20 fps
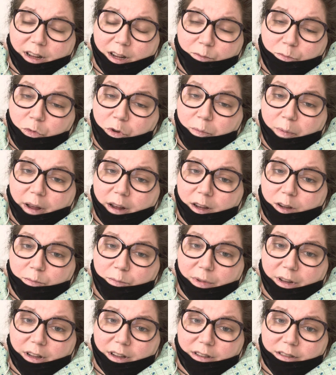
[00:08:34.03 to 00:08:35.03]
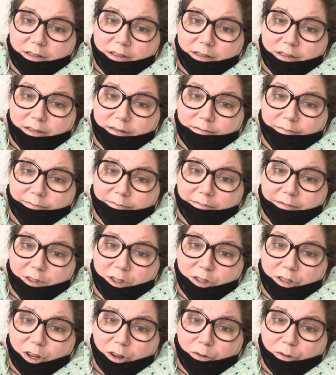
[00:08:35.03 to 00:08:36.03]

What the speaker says: and more backup plans. So